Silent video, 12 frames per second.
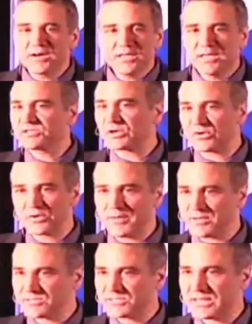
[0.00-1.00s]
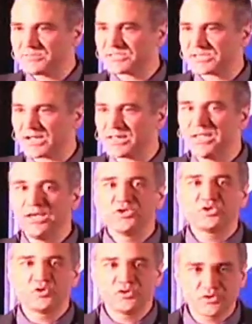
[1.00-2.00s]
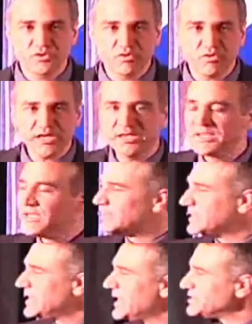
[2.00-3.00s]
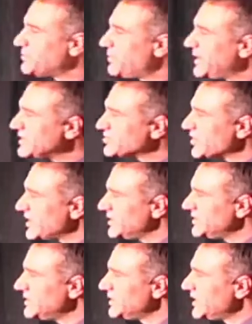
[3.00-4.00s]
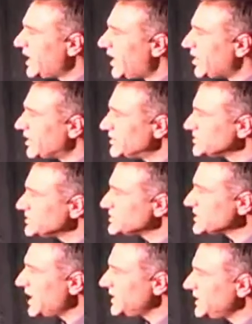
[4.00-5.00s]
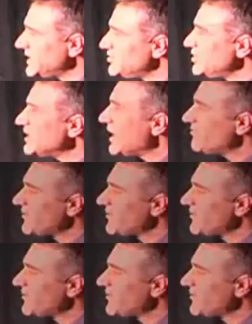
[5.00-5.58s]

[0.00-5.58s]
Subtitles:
And it's just because everybody has heard about stem cell to the degree that it